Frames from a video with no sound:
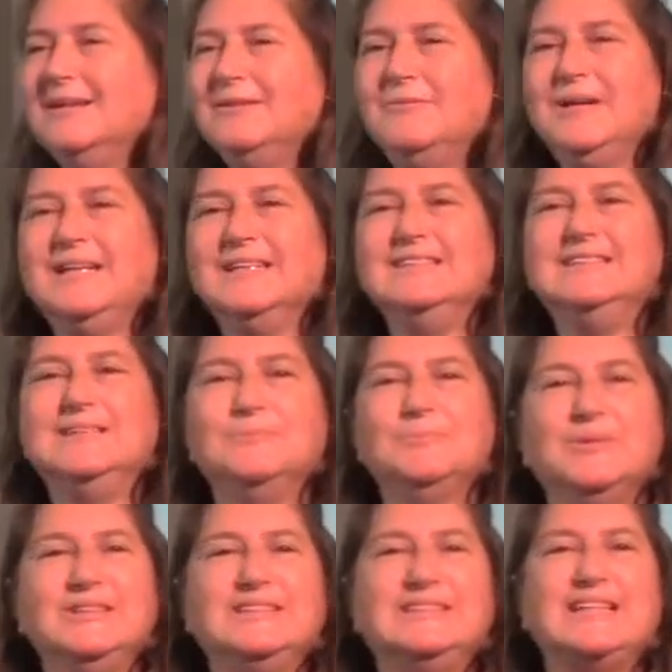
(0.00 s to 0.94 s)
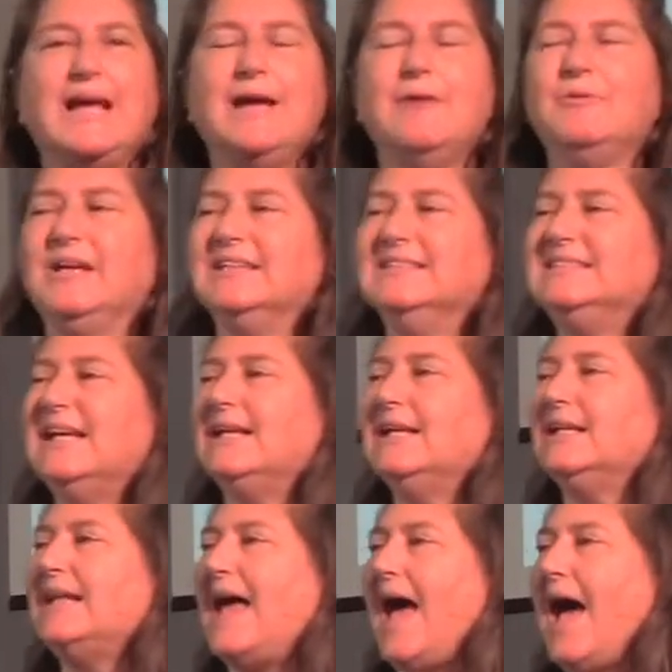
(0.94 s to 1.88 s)
We can simply say it. We can say it
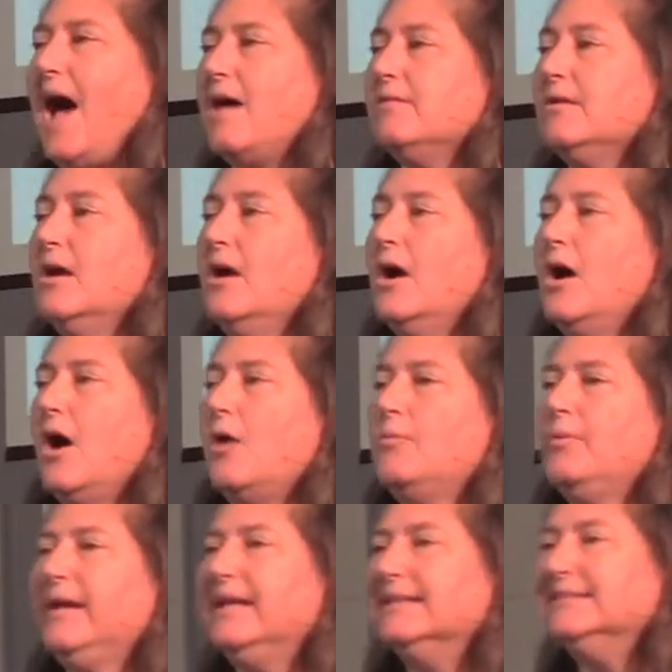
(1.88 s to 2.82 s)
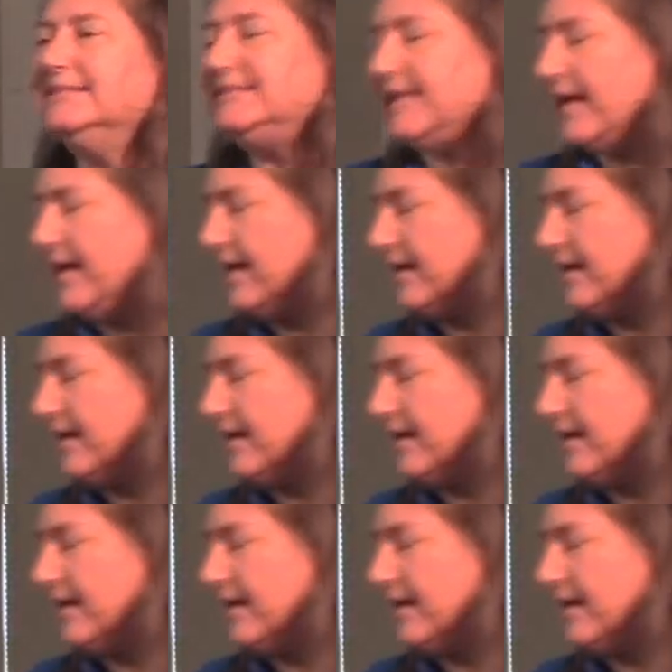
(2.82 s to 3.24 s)
aloud, or we can say